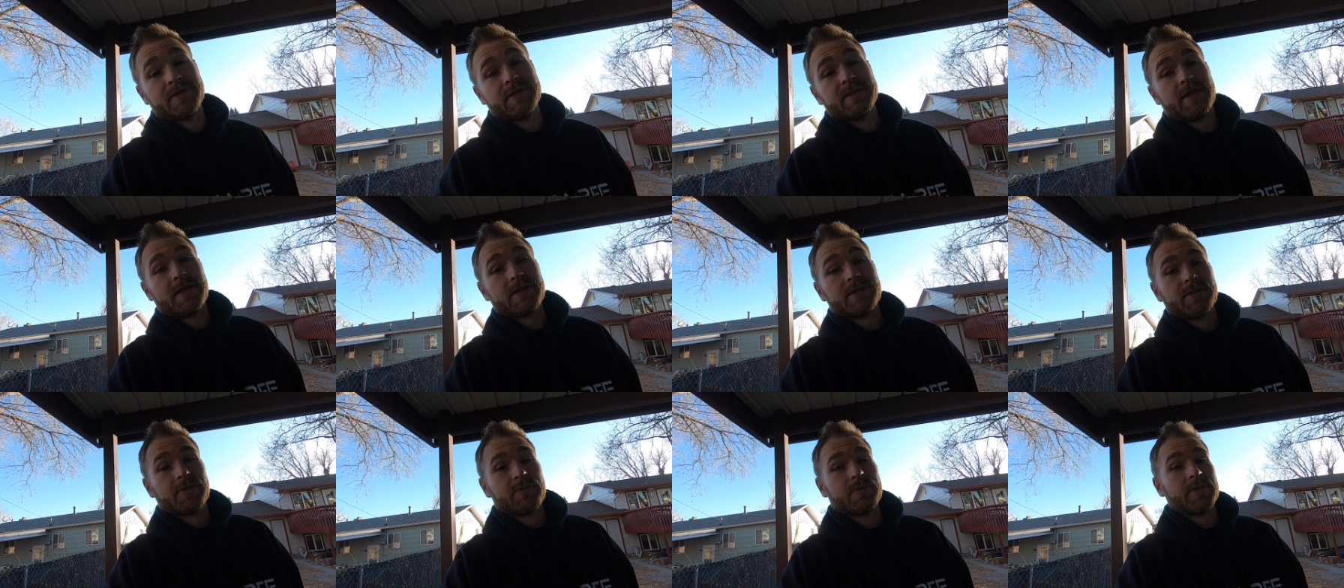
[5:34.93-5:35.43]

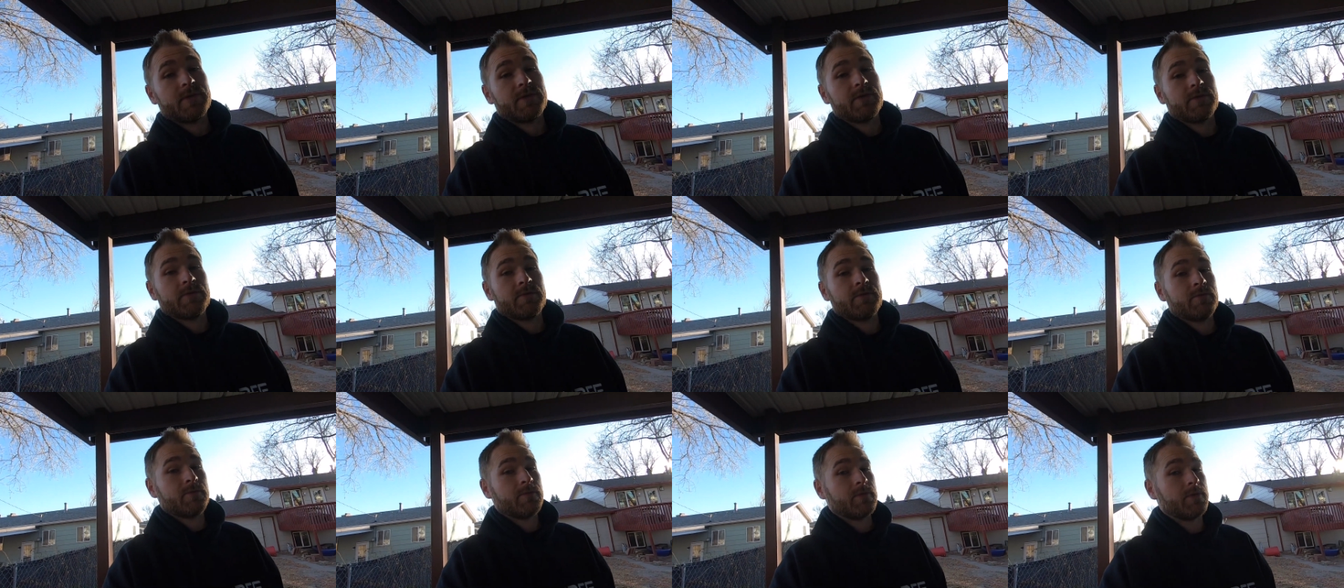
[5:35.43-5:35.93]
dead, so we
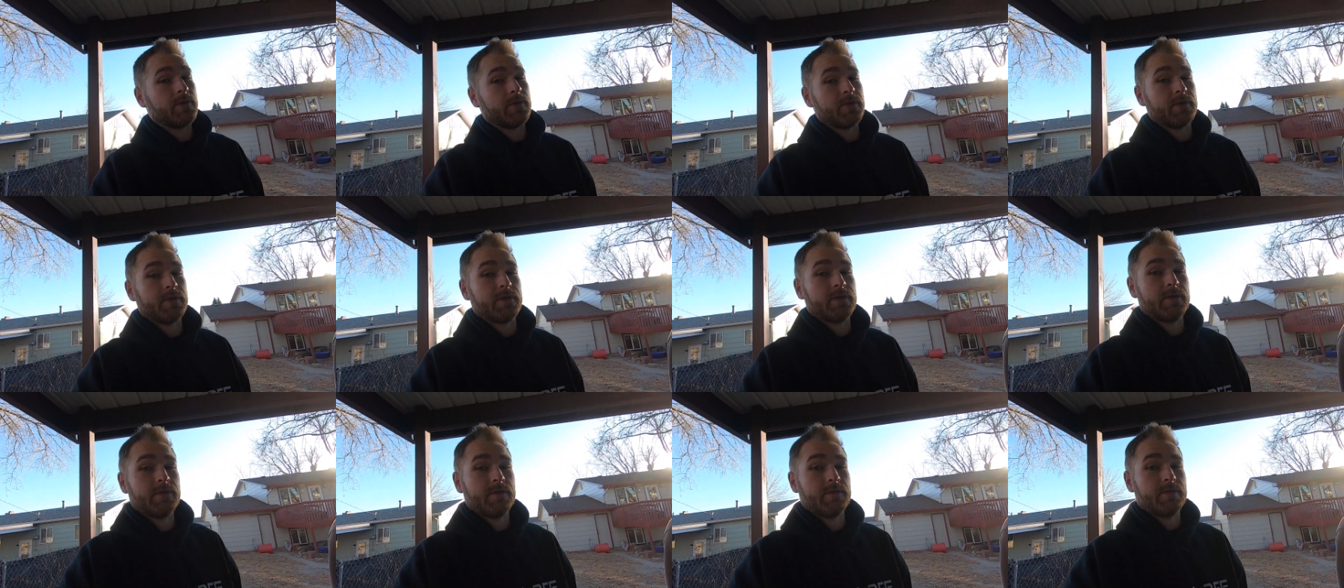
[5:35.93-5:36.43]
couldn't
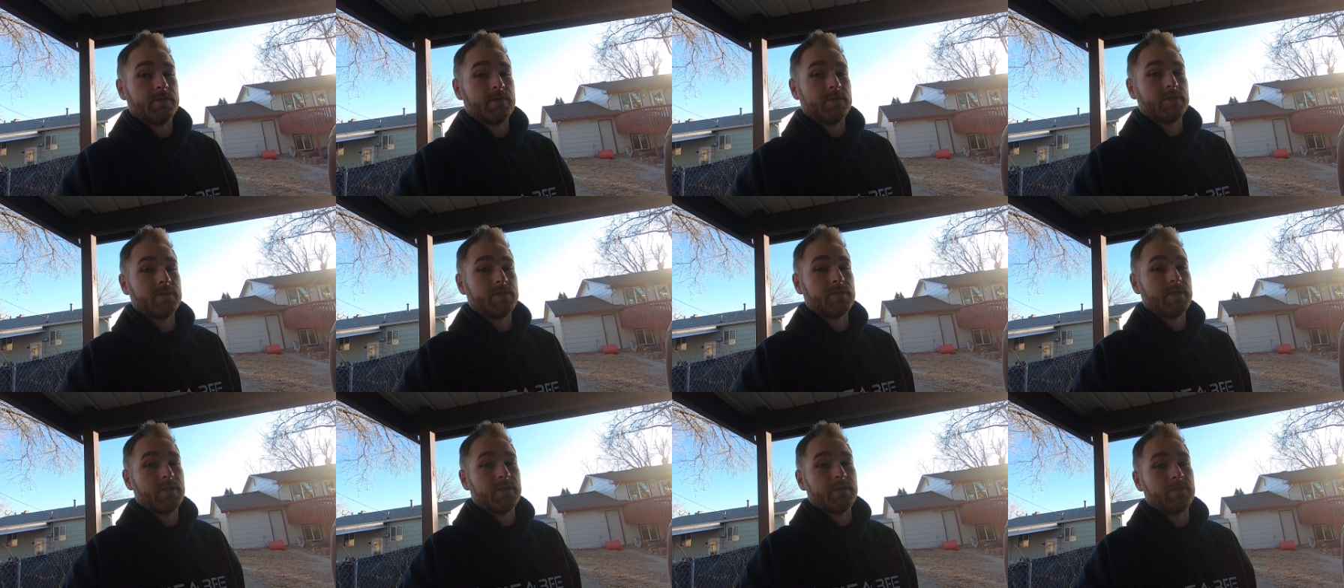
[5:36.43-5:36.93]
really
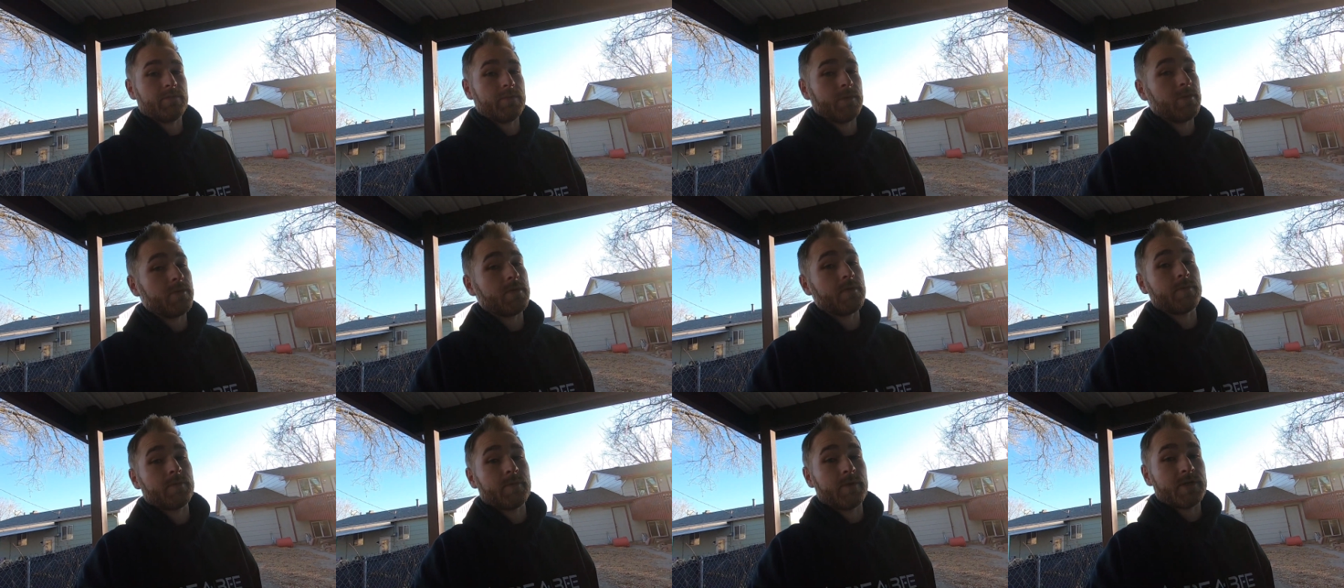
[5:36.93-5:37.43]
get
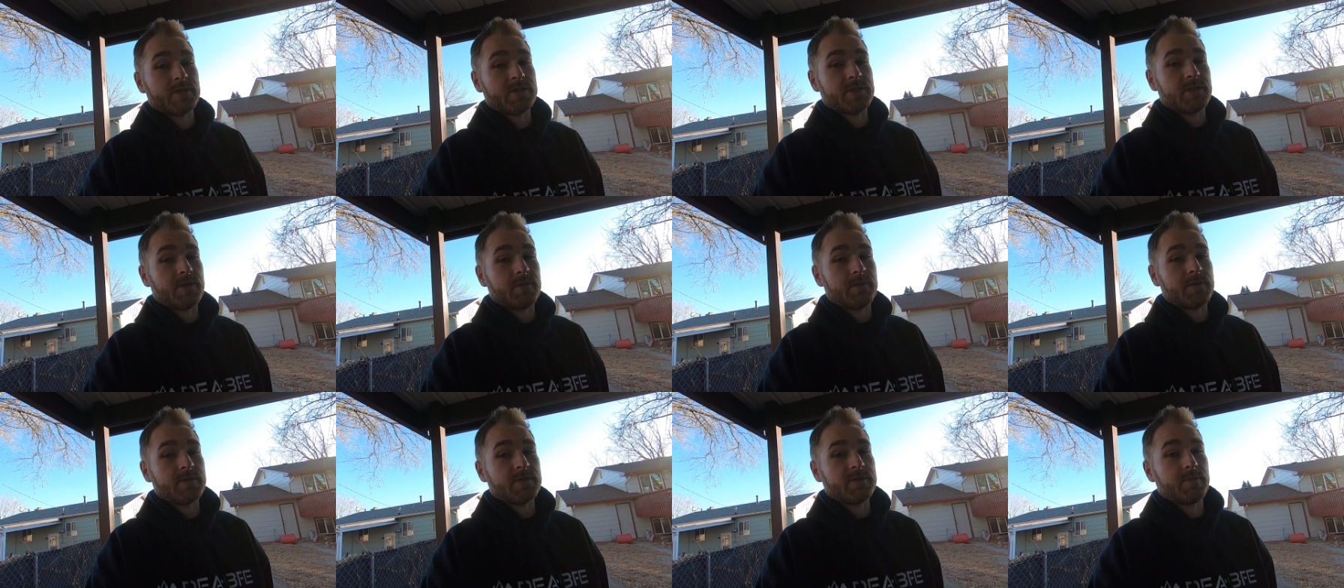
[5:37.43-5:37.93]
real compression
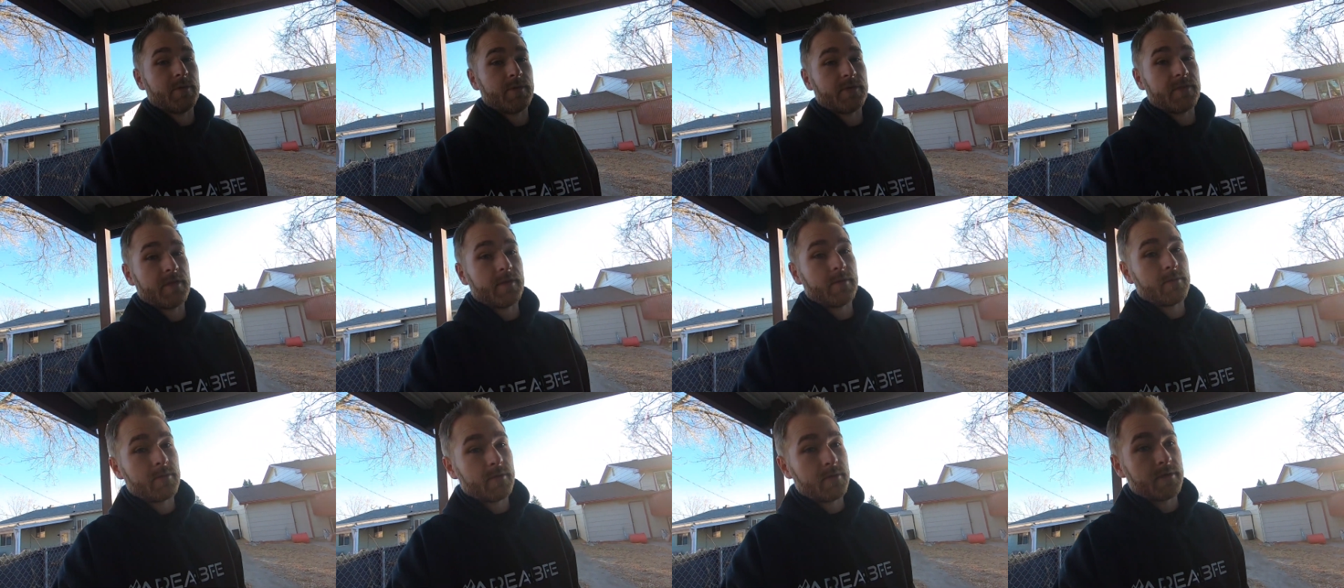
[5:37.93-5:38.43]
numbers, but
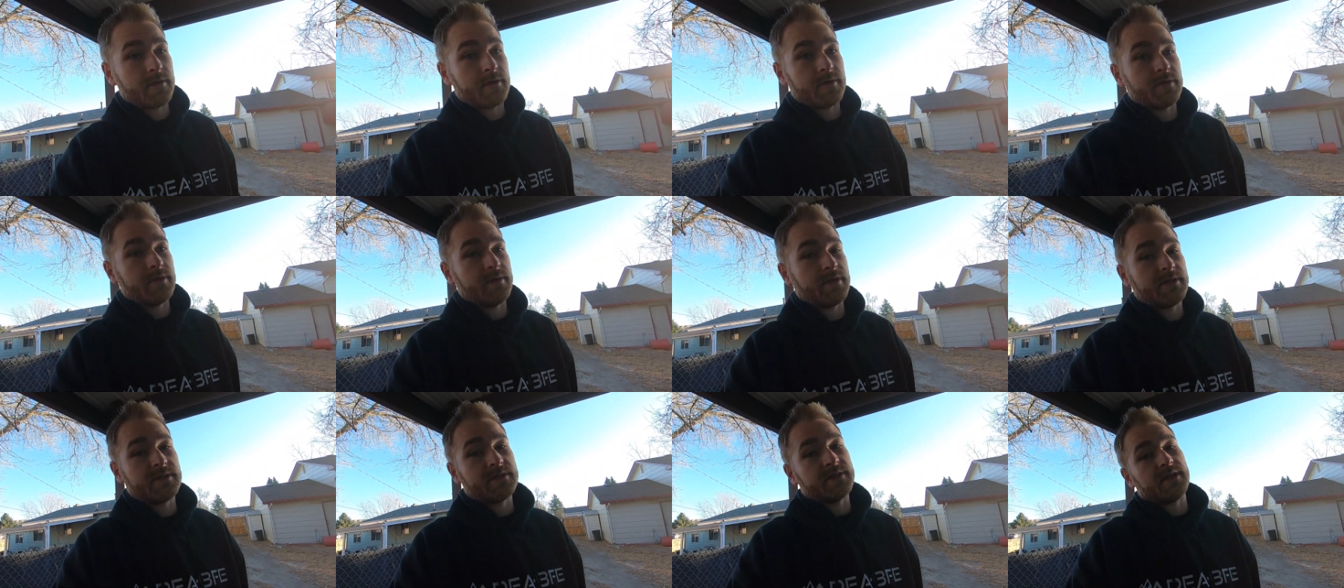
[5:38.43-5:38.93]
they were
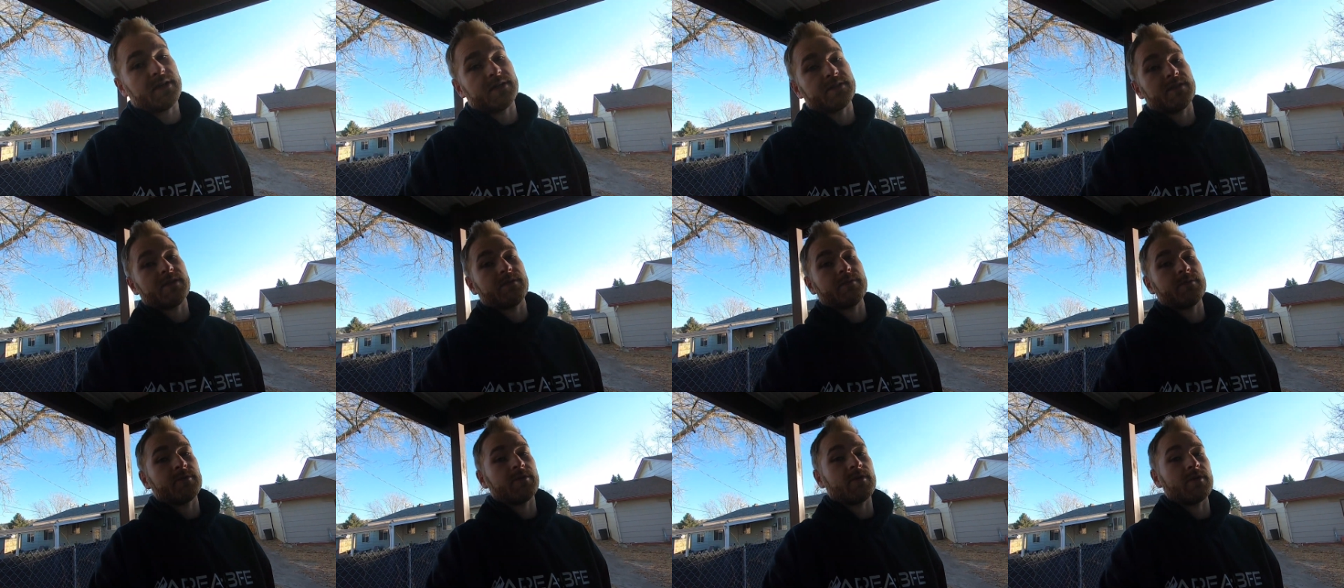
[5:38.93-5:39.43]
the exact
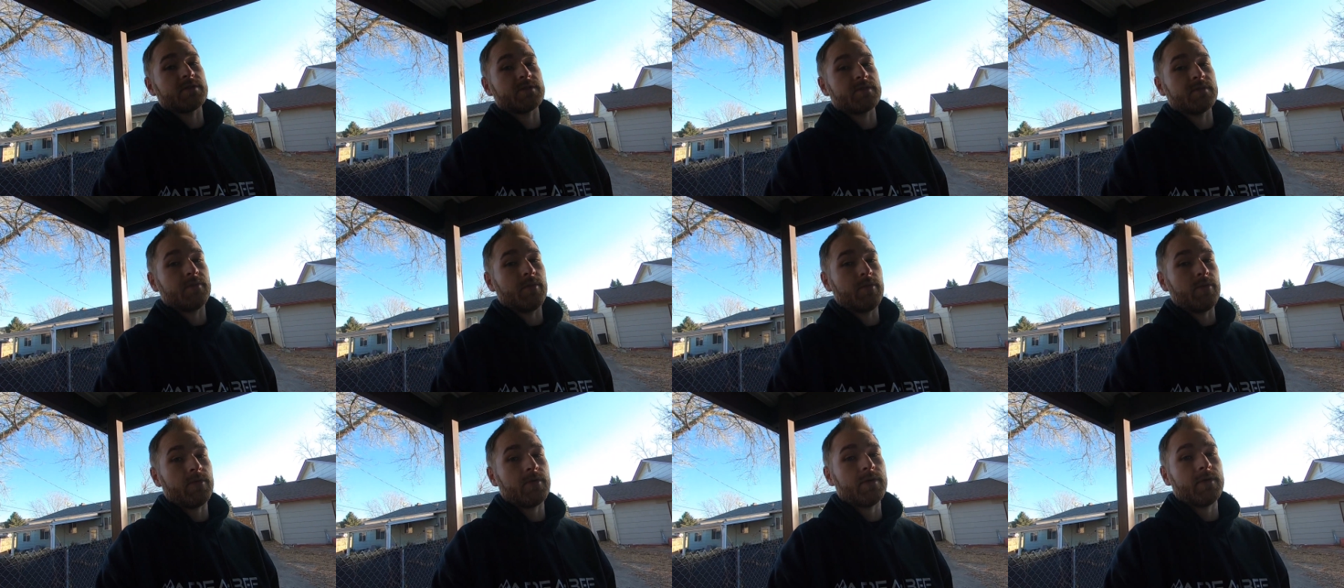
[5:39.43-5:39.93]
same across the
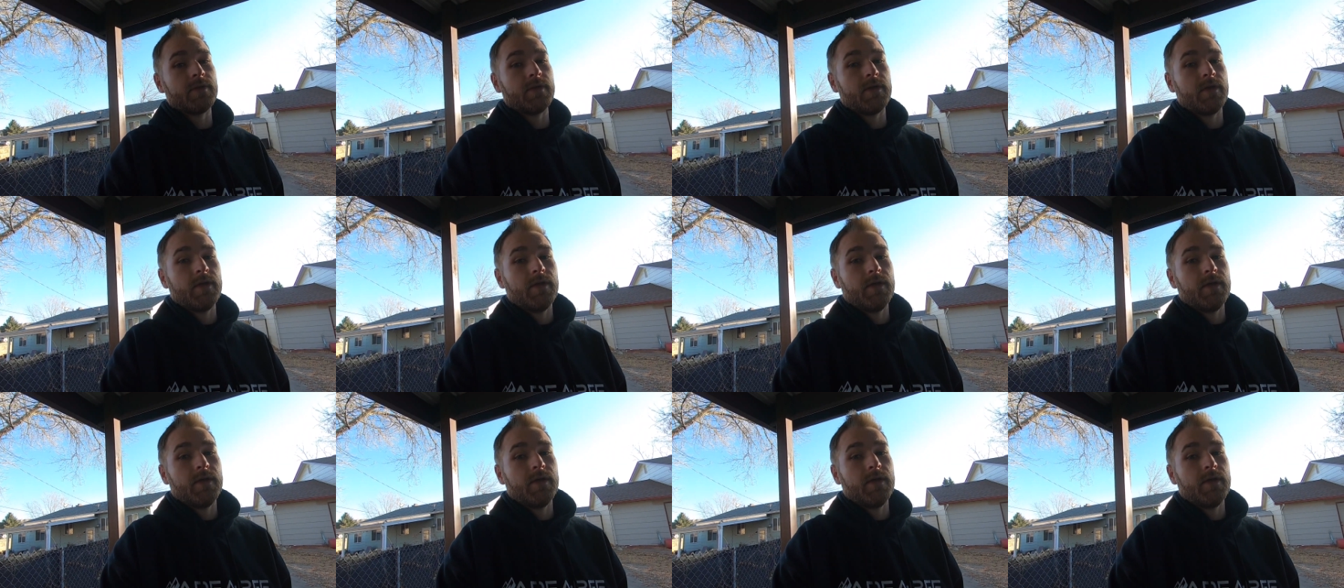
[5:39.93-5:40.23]
board.